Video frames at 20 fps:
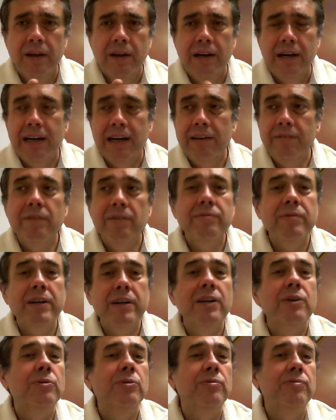I have a
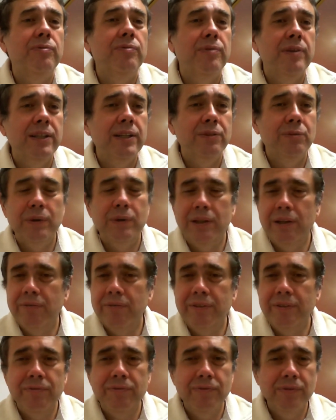very good friend, one
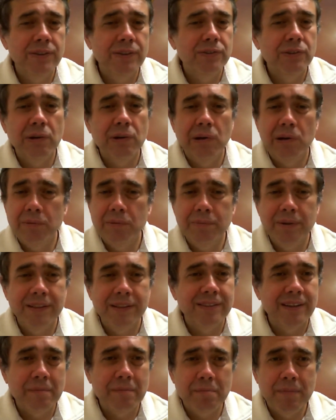of the first
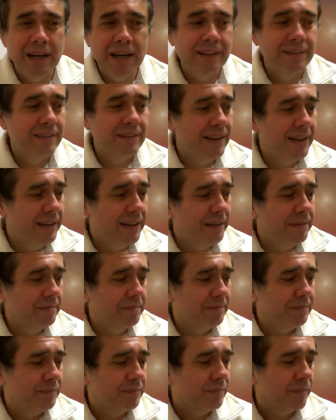Colombians I met
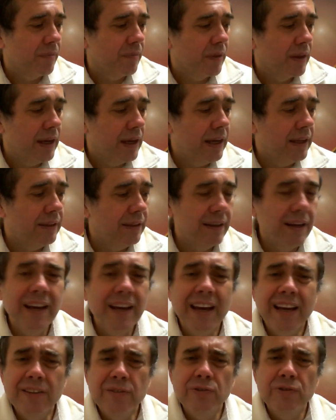here, and he
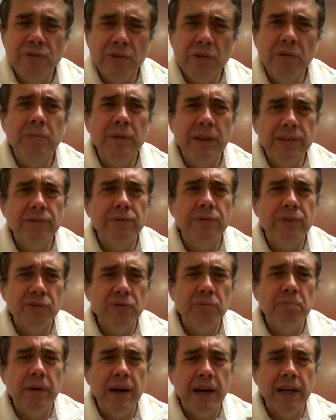had so much
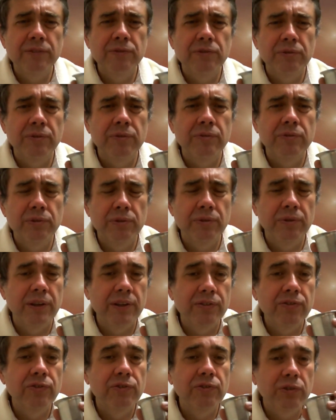respect to
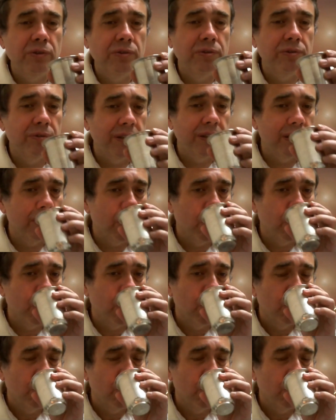his children